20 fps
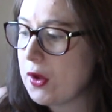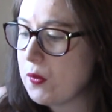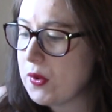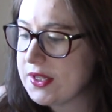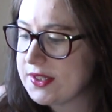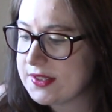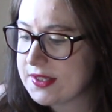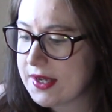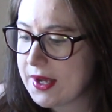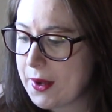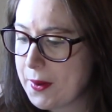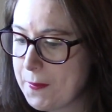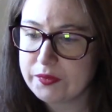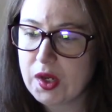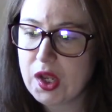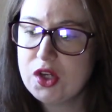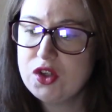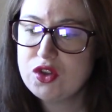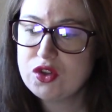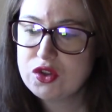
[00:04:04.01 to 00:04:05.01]
what's it?
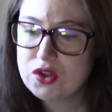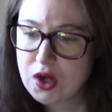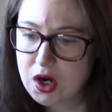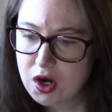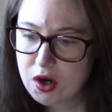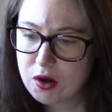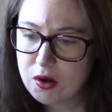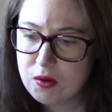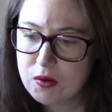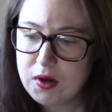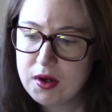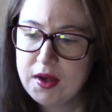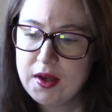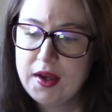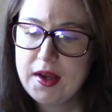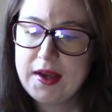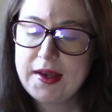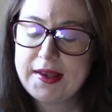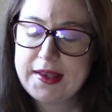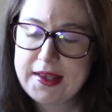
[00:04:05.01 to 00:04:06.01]
So
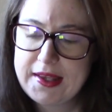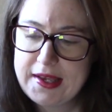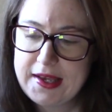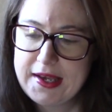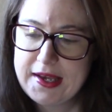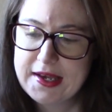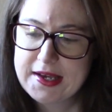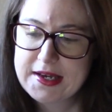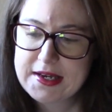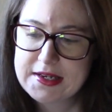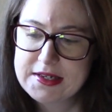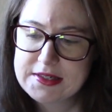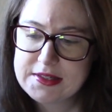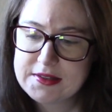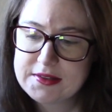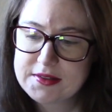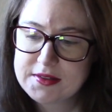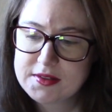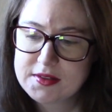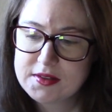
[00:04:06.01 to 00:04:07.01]
he
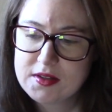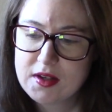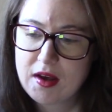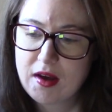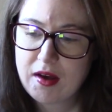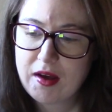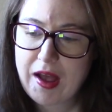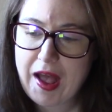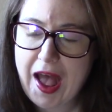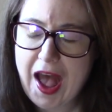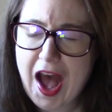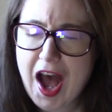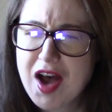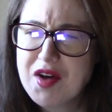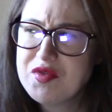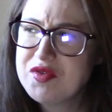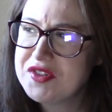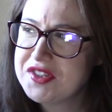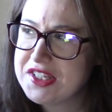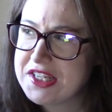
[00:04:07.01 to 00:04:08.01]
is
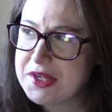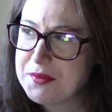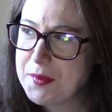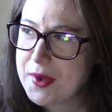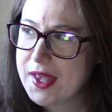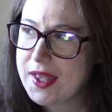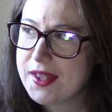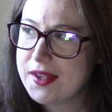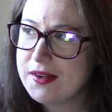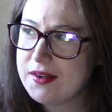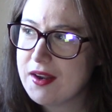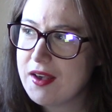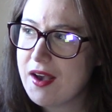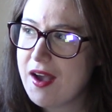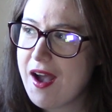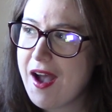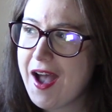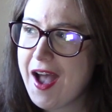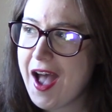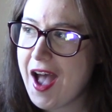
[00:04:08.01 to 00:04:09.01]
half demon,
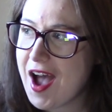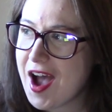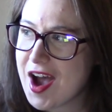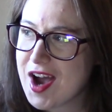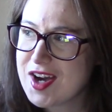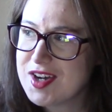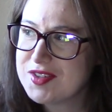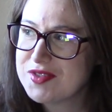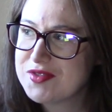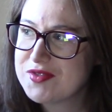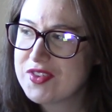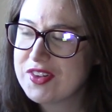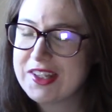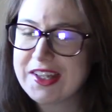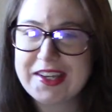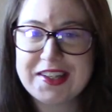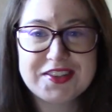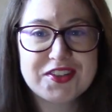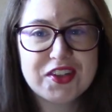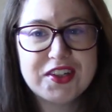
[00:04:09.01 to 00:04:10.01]
half,
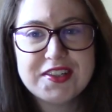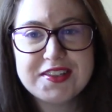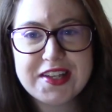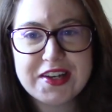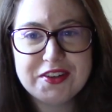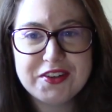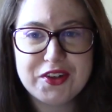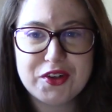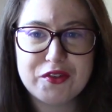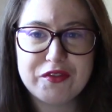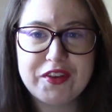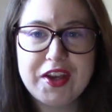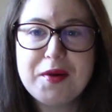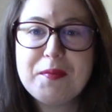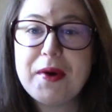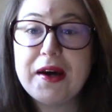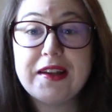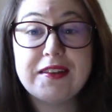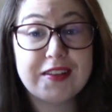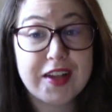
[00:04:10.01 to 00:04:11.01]
like it's gonna sound goofy,
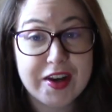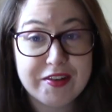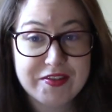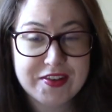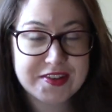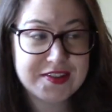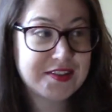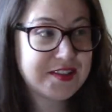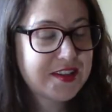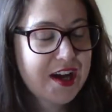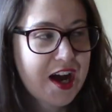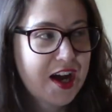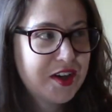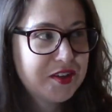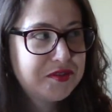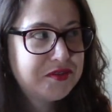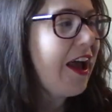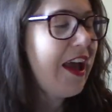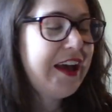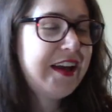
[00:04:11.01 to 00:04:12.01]
but I love this
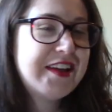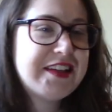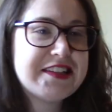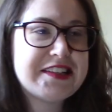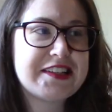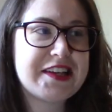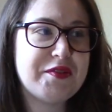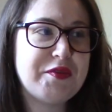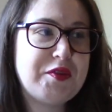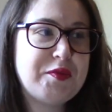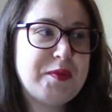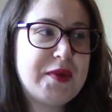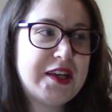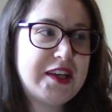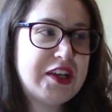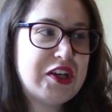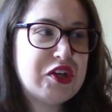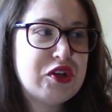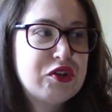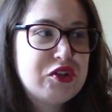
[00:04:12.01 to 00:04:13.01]
stuff. It's giving me
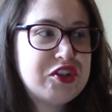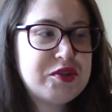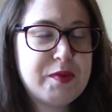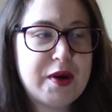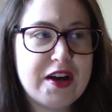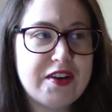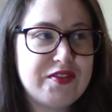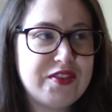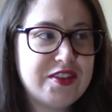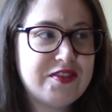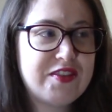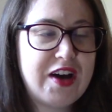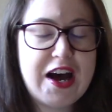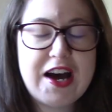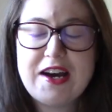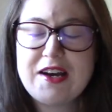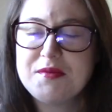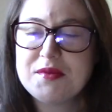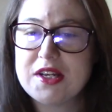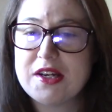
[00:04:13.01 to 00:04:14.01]
huge Buffy
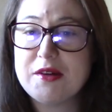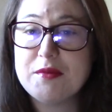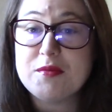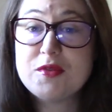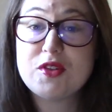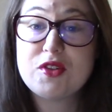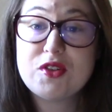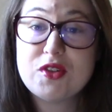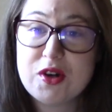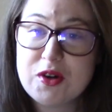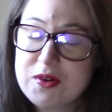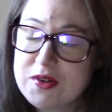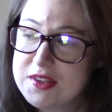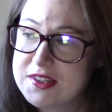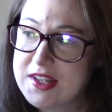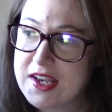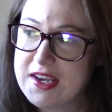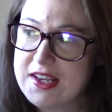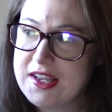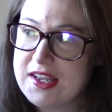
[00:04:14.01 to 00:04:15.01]
vibes. I'm so
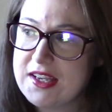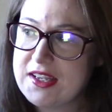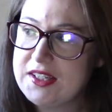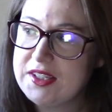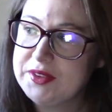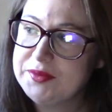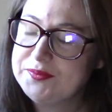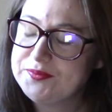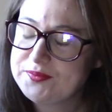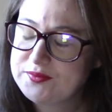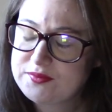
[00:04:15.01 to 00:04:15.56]
excited.